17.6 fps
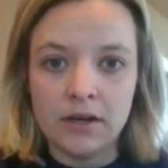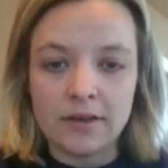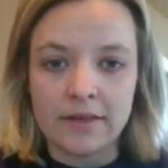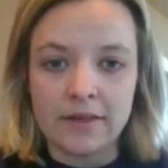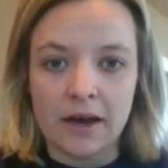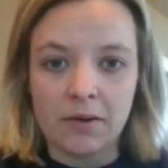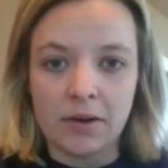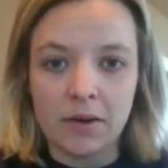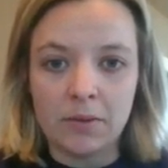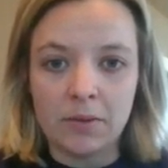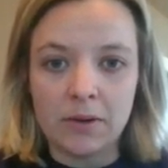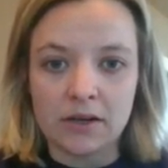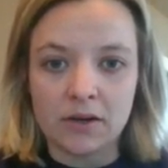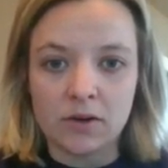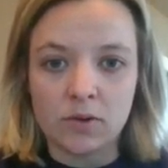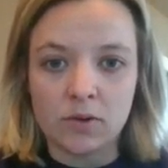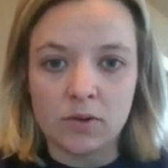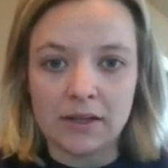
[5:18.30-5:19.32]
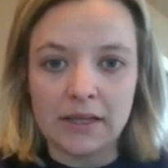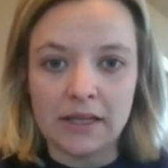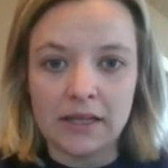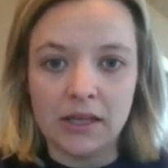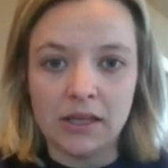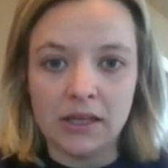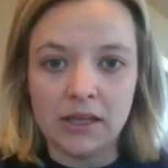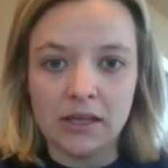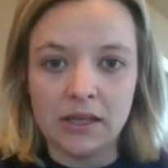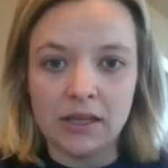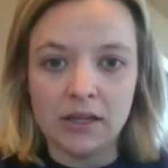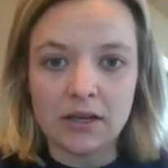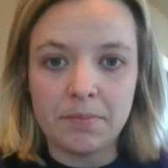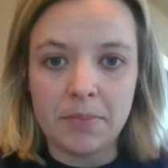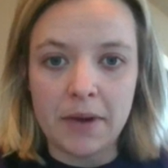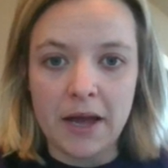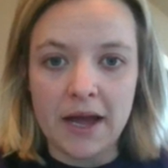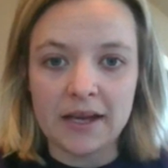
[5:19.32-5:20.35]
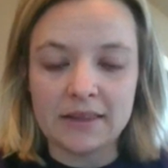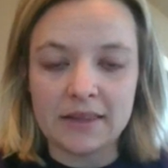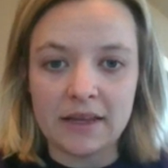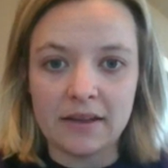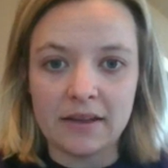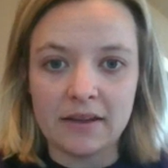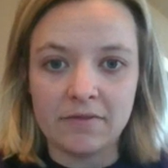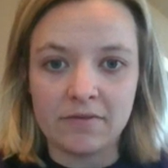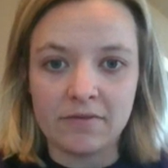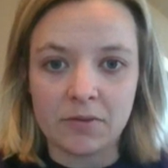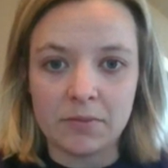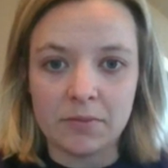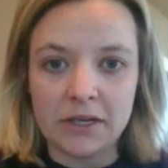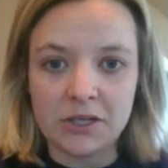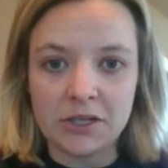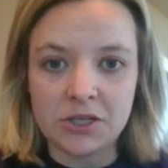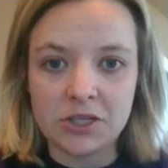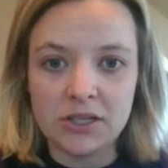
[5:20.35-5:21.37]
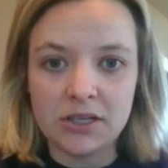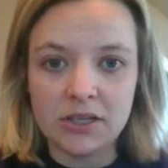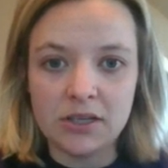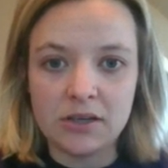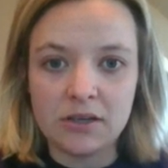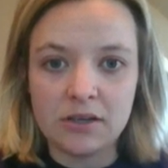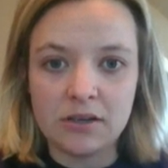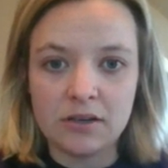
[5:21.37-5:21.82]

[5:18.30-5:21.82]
That way we can quickly look back at that information,